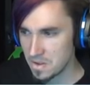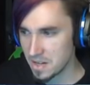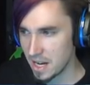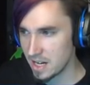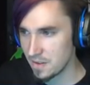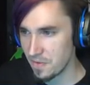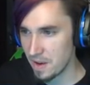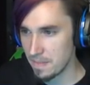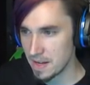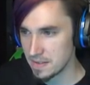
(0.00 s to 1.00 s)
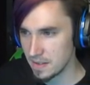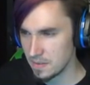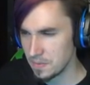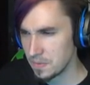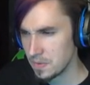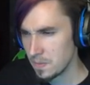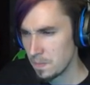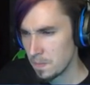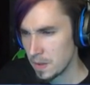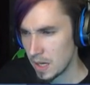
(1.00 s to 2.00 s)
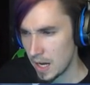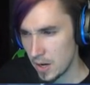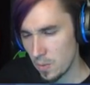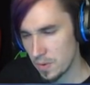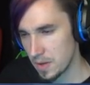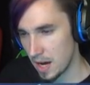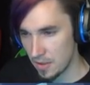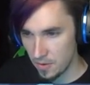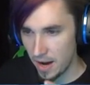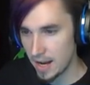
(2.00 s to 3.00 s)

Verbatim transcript: to kind of defend myself. I know where the other